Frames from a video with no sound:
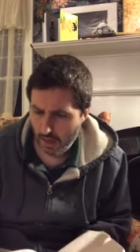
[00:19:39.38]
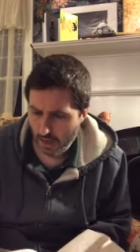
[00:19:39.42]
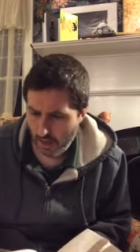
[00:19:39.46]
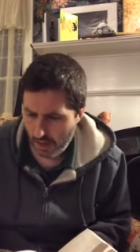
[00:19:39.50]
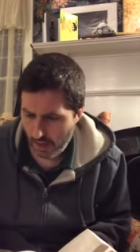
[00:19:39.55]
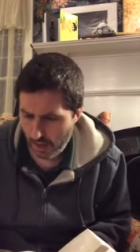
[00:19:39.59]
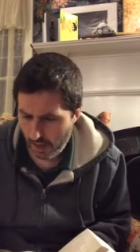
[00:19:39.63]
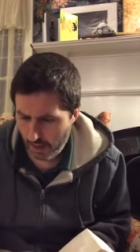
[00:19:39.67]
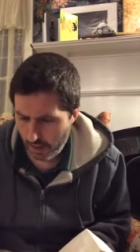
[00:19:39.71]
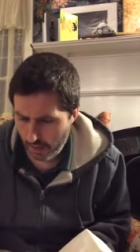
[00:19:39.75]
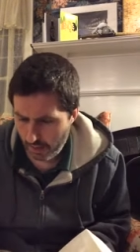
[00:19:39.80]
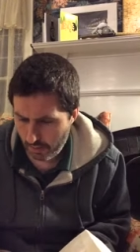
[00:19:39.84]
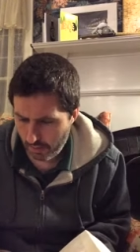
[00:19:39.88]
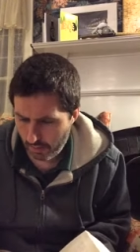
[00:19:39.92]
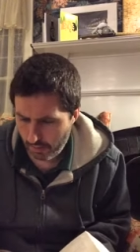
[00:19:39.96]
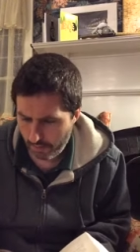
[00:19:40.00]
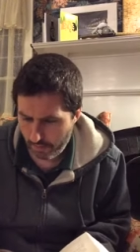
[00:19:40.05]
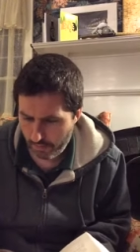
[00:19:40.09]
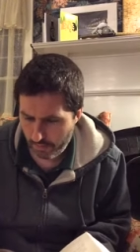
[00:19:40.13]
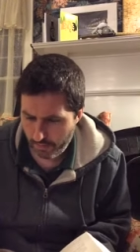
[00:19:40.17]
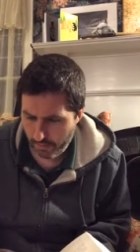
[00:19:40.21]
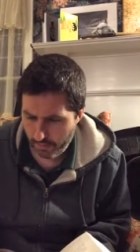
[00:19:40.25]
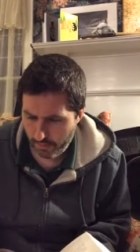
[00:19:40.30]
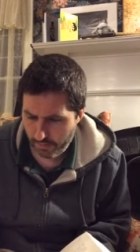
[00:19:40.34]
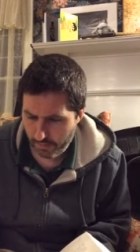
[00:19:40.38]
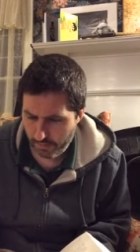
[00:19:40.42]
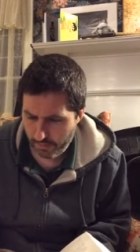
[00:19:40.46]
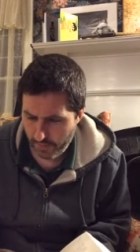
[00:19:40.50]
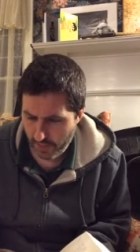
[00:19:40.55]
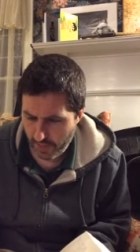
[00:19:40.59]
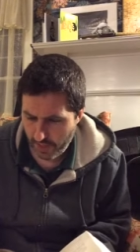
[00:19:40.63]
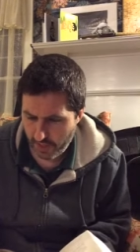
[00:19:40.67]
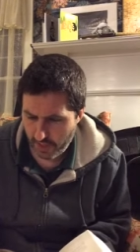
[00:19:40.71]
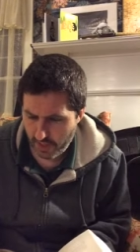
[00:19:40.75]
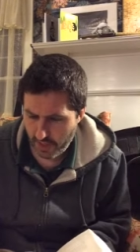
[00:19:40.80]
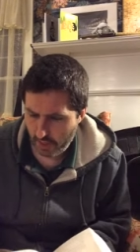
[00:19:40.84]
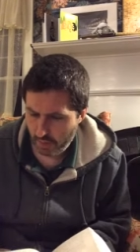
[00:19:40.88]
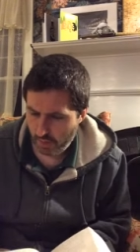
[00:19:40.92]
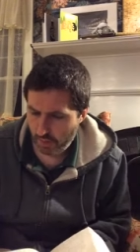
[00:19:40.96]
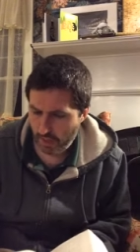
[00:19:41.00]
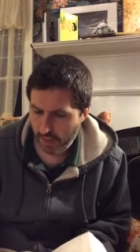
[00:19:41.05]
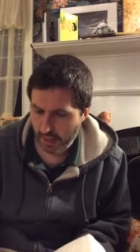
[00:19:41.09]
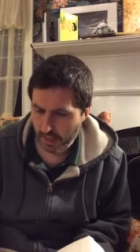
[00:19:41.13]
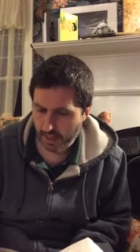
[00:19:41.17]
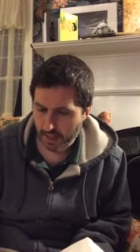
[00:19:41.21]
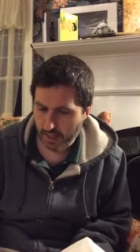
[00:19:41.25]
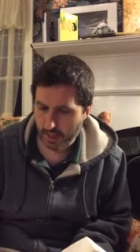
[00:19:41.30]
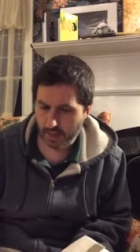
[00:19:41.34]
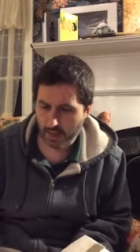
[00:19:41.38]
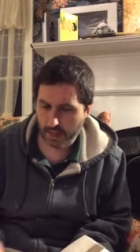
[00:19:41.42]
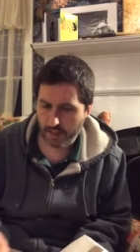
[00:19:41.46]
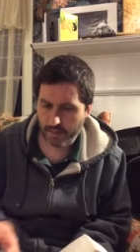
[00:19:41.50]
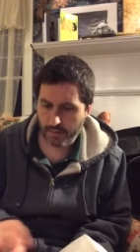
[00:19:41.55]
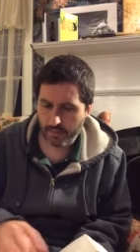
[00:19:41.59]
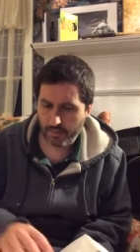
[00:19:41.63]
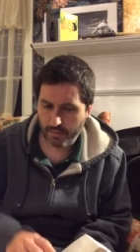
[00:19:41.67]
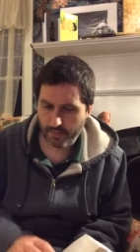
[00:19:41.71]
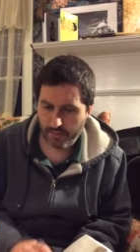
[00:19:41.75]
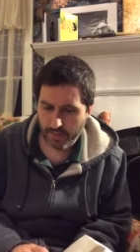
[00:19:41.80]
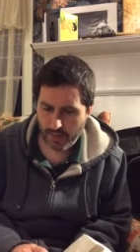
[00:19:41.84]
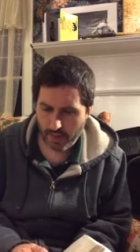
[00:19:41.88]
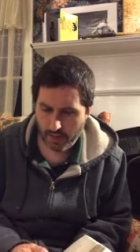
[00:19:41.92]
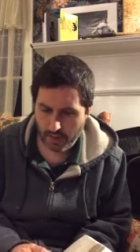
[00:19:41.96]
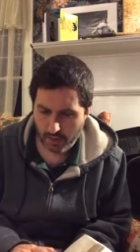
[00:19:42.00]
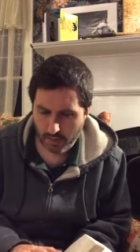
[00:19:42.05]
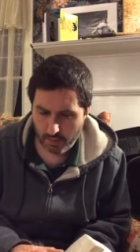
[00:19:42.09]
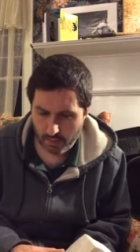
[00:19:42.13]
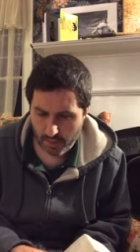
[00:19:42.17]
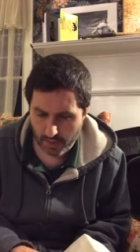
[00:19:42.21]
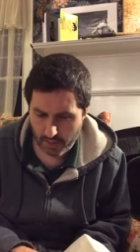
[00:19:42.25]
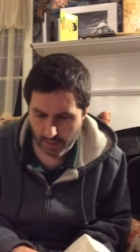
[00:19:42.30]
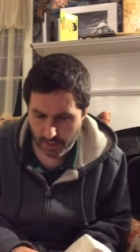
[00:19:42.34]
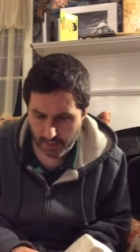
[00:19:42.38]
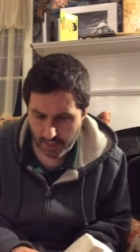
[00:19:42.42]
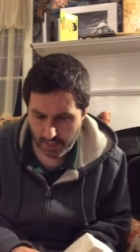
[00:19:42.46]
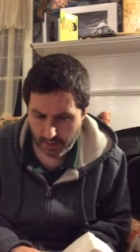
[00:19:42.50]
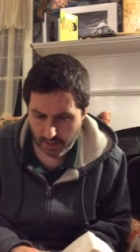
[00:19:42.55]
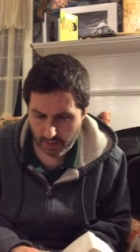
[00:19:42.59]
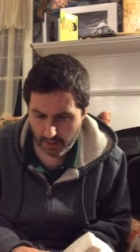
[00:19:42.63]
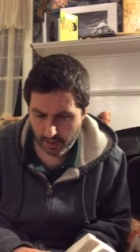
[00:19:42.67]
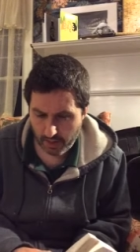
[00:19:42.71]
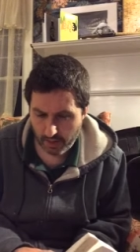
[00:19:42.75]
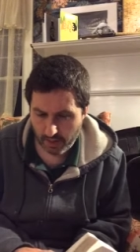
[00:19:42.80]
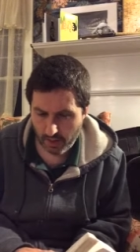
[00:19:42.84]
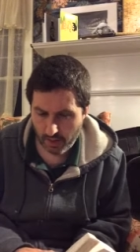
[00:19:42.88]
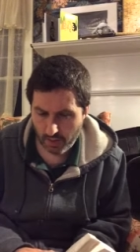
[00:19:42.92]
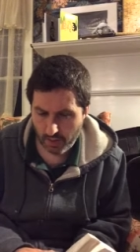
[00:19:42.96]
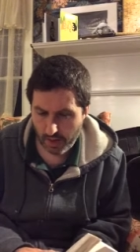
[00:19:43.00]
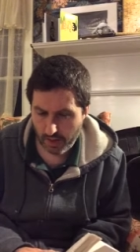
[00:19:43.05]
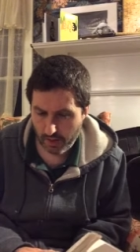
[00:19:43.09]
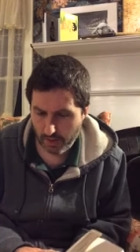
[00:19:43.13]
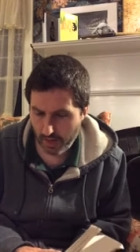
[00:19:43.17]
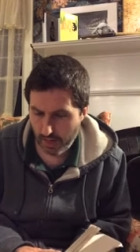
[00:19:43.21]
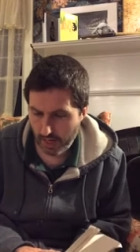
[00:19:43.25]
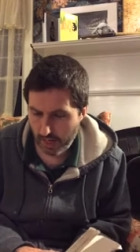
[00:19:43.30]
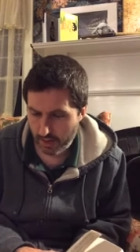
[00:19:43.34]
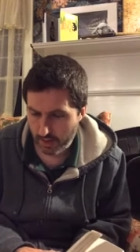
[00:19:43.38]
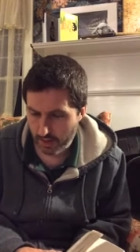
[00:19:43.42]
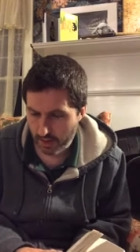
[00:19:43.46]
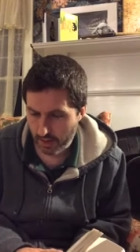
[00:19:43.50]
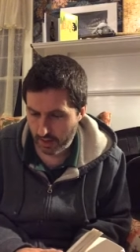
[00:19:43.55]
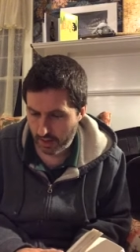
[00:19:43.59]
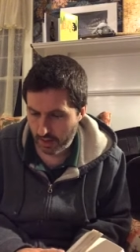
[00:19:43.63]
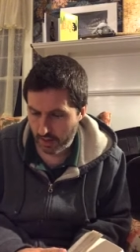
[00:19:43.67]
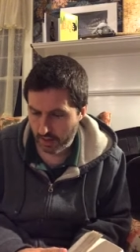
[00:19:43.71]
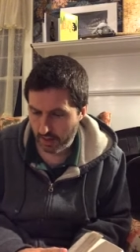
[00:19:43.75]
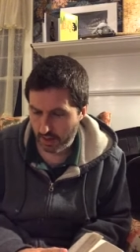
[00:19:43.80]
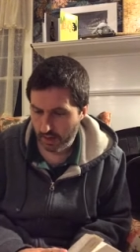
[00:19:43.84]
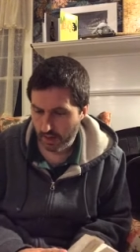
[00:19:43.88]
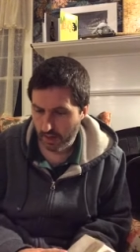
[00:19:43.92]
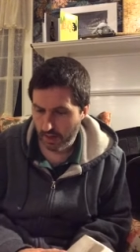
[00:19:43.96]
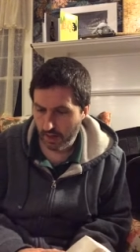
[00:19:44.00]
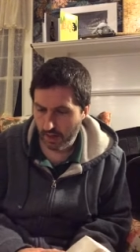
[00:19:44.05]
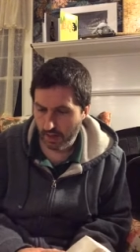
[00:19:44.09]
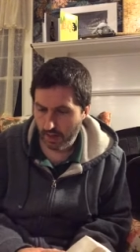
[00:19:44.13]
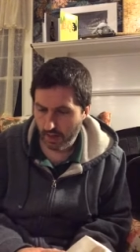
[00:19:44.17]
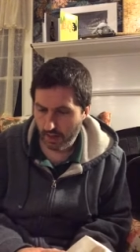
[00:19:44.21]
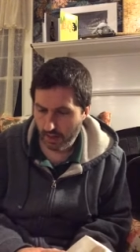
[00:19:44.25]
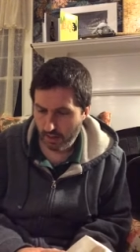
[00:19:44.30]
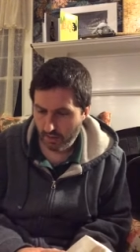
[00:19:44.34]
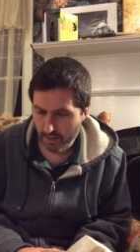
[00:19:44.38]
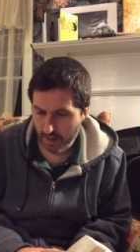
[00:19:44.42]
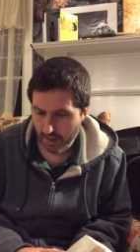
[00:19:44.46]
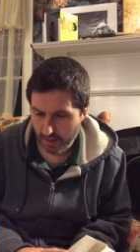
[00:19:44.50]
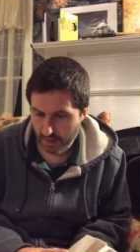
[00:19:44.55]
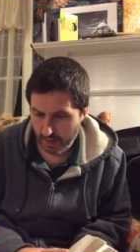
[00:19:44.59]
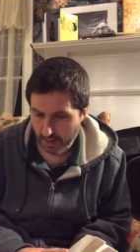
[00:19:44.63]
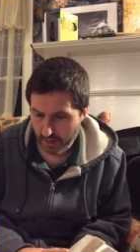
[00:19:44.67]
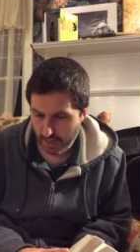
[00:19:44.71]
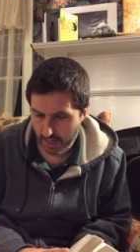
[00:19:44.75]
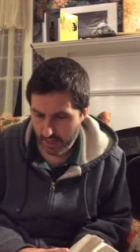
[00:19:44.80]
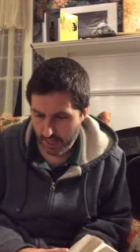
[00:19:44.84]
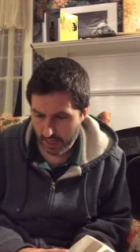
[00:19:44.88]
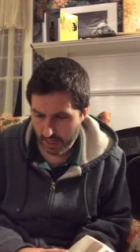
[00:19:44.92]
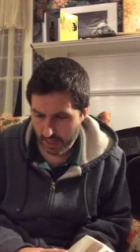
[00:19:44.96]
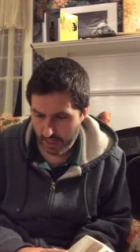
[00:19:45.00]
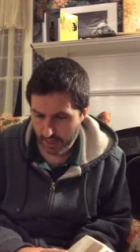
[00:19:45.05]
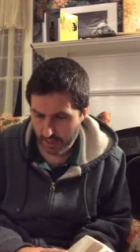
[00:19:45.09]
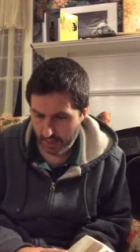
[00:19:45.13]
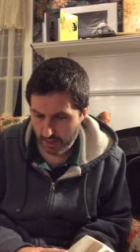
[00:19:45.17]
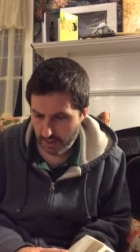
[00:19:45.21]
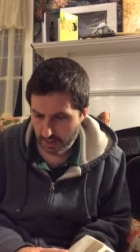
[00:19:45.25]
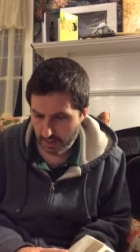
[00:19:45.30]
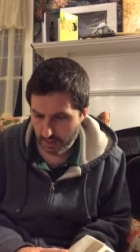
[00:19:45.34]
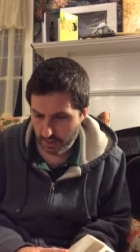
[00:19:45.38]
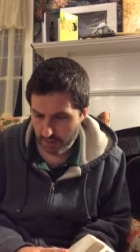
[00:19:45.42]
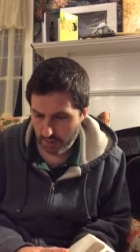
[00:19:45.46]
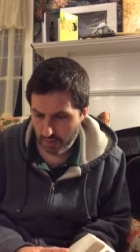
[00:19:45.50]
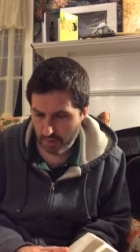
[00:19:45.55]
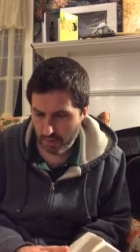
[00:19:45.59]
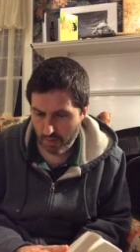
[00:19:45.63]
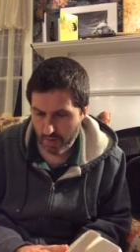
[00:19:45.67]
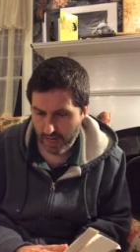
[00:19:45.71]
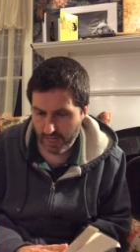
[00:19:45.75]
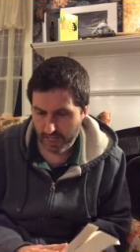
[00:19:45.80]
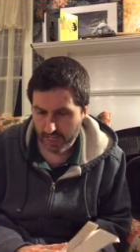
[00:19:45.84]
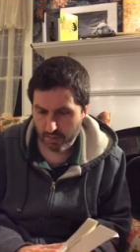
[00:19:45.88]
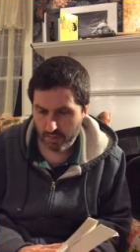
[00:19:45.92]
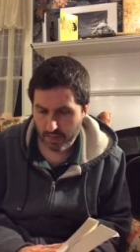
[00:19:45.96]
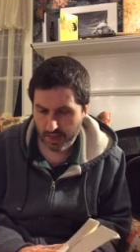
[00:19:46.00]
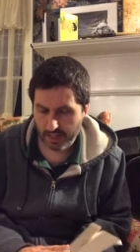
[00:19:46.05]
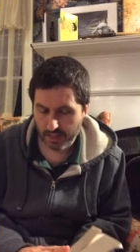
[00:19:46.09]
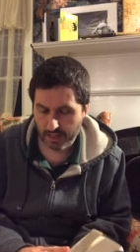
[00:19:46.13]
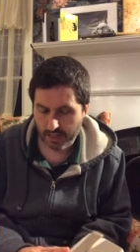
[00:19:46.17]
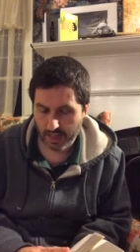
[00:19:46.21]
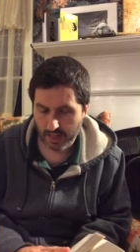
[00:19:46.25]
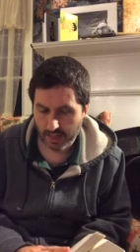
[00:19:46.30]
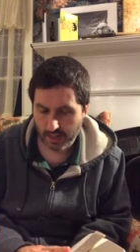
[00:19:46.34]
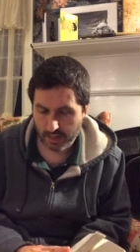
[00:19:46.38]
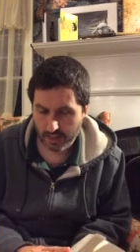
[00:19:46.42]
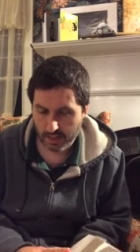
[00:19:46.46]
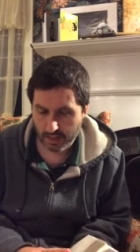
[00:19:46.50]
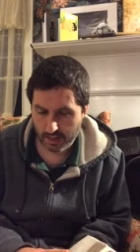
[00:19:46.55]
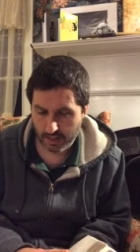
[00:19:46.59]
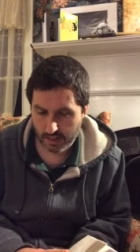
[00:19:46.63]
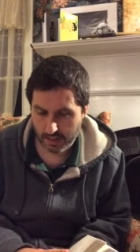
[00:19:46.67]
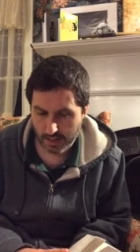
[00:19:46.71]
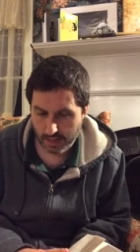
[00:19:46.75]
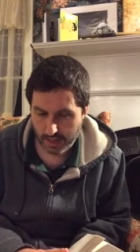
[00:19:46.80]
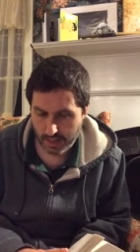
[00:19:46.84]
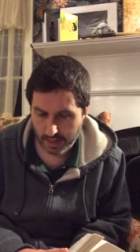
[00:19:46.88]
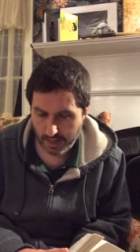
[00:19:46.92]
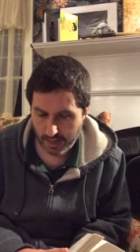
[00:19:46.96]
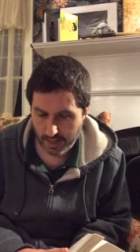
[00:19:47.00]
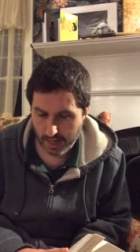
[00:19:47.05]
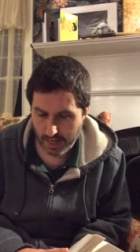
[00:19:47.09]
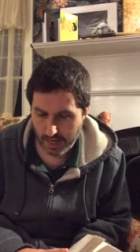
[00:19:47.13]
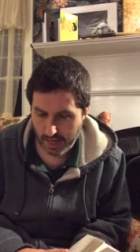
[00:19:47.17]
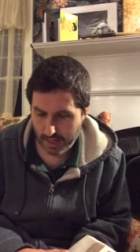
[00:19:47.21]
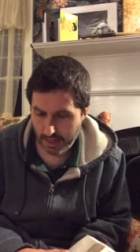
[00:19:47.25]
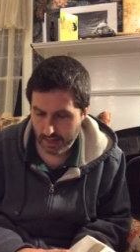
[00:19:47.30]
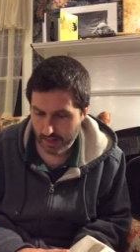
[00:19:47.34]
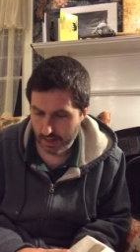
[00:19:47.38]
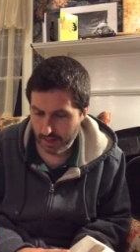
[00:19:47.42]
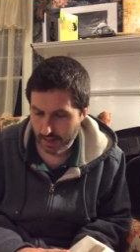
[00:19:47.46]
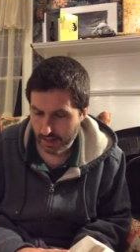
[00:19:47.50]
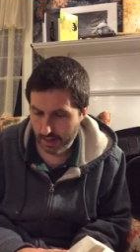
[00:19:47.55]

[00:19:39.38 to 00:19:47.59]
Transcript: Um, I just blinked. I couldn't put together a coherent answer. Rents's kick had jolted me back to my senses, thank God.